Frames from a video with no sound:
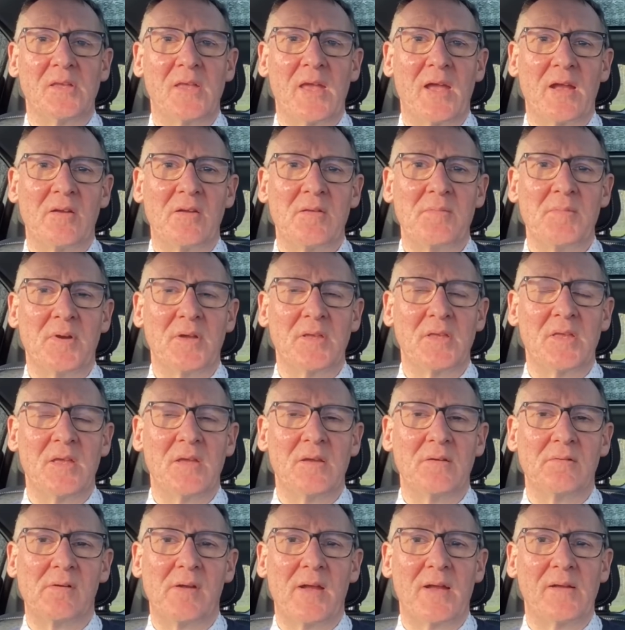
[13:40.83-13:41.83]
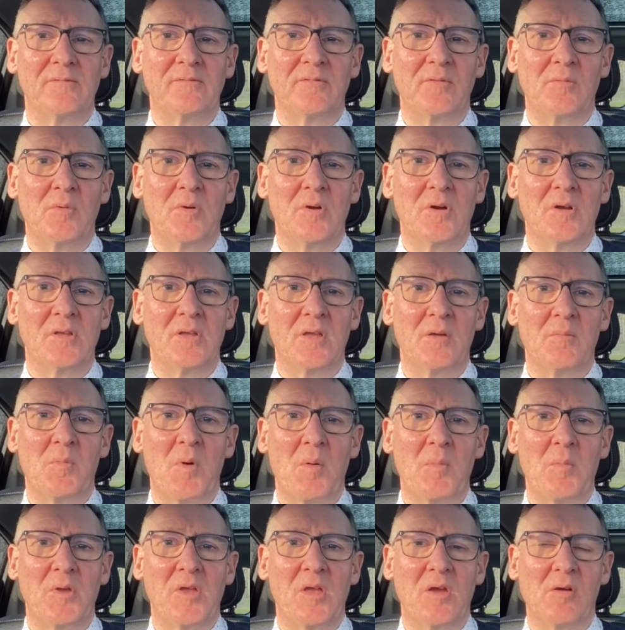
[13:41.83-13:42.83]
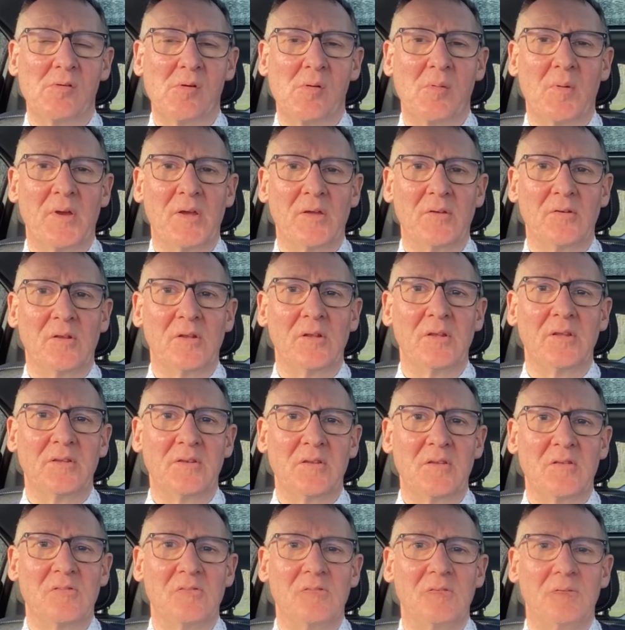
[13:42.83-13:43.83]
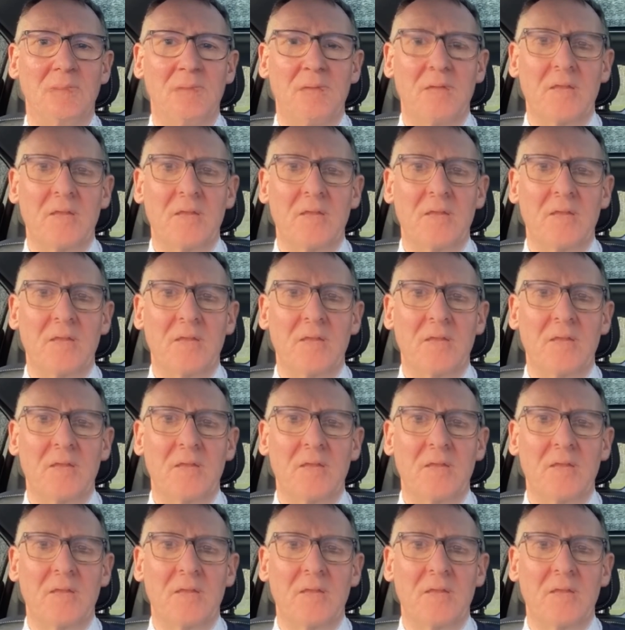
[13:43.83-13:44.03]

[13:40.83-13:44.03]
carry my gear around for work and when we go away on holidays.